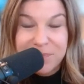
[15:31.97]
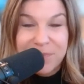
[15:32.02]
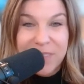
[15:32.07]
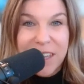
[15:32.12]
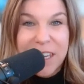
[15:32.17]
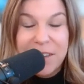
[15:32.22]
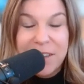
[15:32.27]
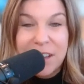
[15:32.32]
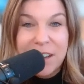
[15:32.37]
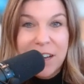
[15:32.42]

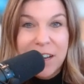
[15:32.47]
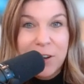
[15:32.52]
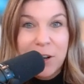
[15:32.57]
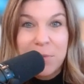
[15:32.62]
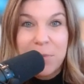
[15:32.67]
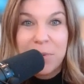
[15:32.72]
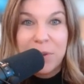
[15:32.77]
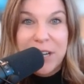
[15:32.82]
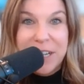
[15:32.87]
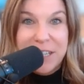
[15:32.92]
even at our
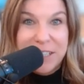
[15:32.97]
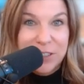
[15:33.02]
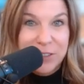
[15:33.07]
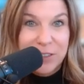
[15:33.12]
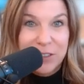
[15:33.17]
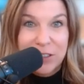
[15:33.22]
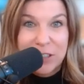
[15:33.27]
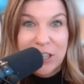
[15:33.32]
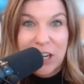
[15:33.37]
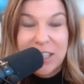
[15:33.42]

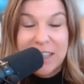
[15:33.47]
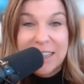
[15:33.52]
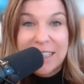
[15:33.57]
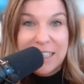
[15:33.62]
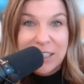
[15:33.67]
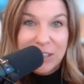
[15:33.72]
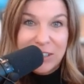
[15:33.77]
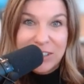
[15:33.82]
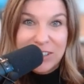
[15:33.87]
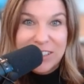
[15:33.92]
preschools, our
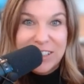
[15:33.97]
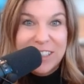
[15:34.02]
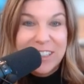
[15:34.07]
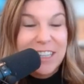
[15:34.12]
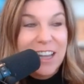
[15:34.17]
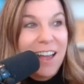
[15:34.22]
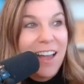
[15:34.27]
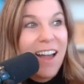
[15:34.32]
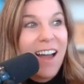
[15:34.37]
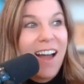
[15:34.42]
littles
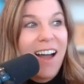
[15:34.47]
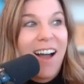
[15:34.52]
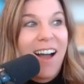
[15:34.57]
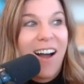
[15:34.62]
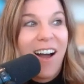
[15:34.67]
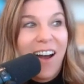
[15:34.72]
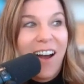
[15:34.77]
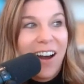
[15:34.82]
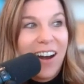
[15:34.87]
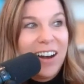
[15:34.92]

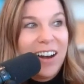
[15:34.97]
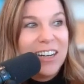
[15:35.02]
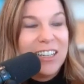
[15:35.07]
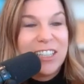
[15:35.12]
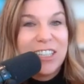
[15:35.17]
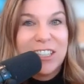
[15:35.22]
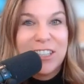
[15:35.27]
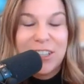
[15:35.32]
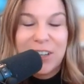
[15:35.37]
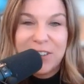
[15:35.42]
are
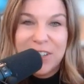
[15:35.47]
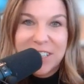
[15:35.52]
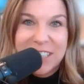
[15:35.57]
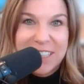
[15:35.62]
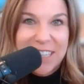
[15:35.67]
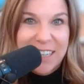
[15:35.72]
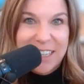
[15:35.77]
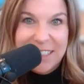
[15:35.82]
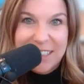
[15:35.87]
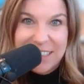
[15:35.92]
so
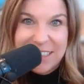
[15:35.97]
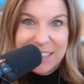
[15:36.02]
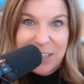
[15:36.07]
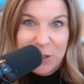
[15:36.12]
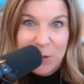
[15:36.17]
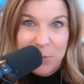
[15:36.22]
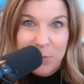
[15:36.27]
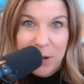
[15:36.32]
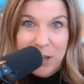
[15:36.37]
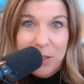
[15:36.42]
excited to
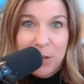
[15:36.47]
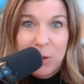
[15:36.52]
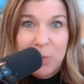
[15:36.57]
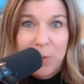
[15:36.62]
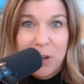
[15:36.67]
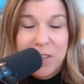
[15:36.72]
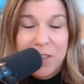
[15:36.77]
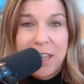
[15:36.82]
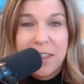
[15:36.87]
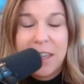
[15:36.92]
celebrate their
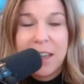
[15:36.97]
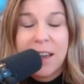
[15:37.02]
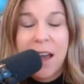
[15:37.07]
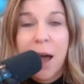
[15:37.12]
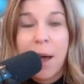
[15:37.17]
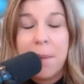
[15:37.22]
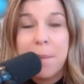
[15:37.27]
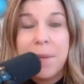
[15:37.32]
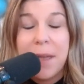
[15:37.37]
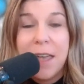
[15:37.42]
birthday. They
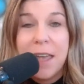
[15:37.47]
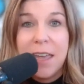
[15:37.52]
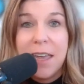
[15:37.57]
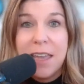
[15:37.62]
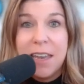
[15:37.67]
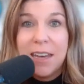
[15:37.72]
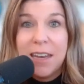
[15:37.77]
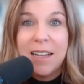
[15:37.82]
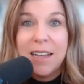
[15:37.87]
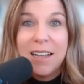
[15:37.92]
come
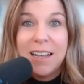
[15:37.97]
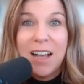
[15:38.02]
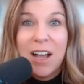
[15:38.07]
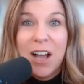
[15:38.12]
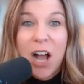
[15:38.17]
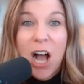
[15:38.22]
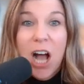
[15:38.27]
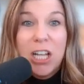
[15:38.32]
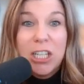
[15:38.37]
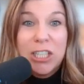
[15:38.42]
in
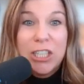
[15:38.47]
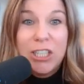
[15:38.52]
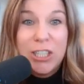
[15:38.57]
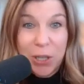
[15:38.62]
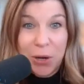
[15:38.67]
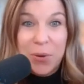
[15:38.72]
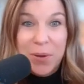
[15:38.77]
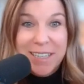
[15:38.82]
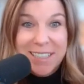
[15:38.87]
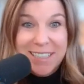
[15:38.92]

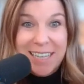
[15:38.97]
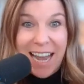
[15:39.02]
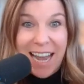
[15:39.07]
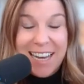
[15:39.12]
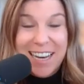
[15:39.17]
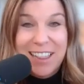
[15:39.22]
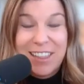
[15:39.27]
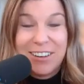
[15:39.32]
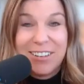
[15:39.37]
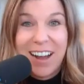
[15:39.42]
so
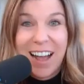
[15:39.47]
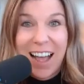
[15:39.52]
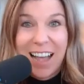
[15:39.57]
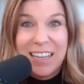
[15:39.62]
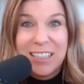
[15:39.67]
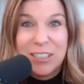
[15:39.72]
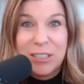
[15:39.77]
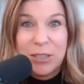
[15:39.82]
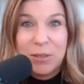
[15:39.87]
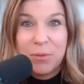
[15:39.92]
excited. Their
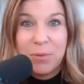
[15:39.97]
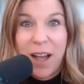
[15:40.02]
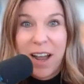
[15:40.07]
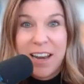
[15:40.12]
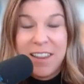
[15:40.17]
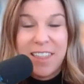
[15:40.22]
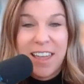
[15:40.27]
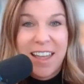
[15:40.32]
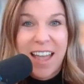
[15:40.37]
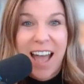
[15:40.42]
eyes are
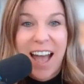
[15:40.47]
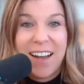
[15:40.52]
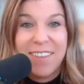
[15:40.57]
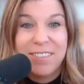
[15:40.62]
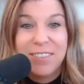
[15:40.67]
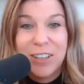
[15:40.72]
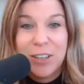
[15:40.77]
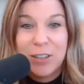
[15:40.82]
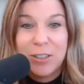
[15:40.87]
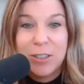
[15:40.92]
wide. They
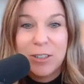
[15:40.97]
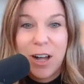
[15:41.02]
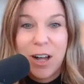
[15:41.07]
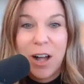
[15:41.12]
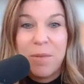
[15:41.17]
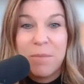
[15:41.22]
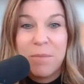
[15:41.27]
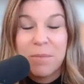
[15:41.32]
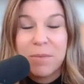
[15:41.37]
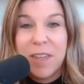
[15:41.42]
have little,
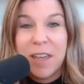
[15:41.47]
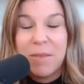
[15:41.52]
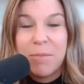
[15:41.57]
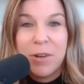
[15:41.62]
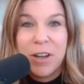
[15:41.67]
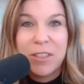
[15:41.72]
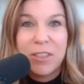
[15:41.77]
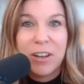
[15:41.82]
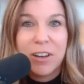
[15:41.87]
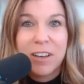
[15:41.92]
they
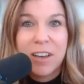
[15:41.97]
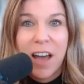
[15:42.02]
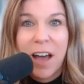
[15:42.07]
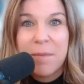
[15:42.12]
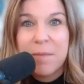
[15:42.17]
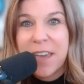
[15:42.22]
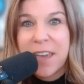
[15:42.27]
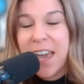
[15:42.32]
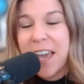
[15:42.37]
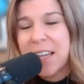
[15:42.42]
bring their
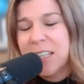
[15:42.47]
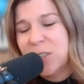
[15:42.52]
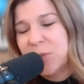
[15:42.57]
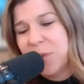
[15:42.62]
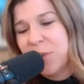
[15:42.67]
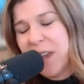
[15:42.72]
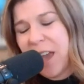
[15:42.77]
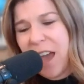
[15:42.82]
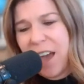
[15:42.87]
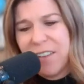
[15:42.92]
cupcakes.
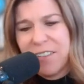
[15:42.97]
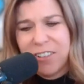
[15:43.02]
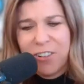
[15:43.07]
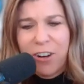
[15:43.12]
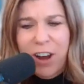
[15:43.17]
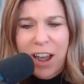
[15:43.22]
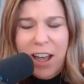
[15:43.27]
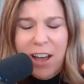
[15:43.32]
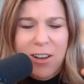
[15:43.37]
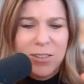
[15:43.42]
We have
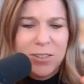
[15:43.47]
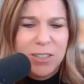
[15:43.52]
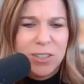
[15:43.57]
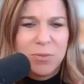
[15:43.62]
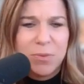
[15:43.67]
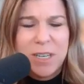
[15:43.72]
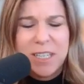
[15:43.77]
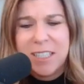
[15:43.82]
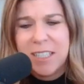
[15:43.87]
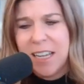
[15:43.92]
crowns.
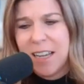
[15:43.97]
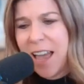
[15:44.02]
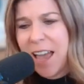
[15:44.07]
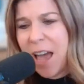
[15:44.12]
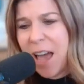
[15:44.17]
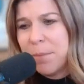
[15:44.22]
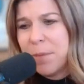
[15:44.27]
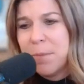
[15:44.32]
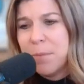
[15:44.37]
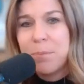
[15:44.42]
We sing
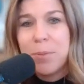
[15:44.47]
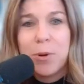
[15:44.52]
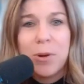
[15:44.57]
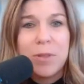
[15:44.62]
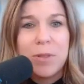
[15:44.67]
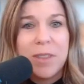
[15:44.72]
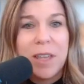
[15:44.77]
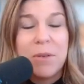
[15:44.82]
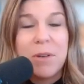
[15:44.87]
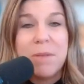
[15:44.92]
happy
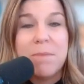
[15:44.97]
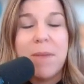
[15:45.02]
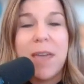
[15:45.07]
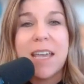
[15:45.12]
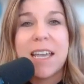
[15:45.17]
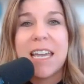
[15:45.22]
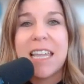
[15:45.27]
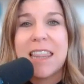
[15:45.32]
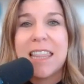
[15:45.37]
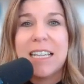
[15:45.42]
birthday. We
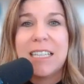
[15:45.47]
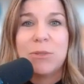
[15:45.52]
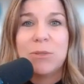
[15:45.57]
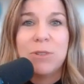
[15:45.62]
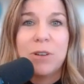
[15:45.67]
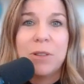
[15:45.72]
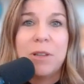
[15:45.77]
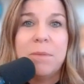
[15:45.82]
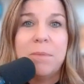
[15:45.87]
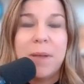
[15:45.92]
make it this
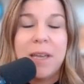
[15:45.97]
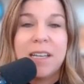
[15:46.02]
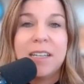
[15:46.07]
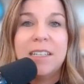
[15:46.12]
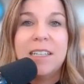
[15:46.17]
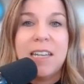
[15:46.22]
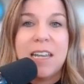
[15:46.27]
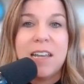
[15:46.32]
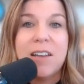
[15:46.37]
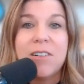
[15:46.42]
really big
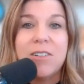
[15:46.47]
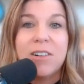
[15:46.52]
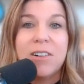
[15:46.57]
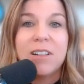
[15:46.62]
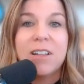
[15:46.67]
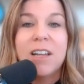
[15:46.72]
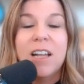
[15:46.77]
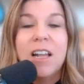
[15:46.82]
deal.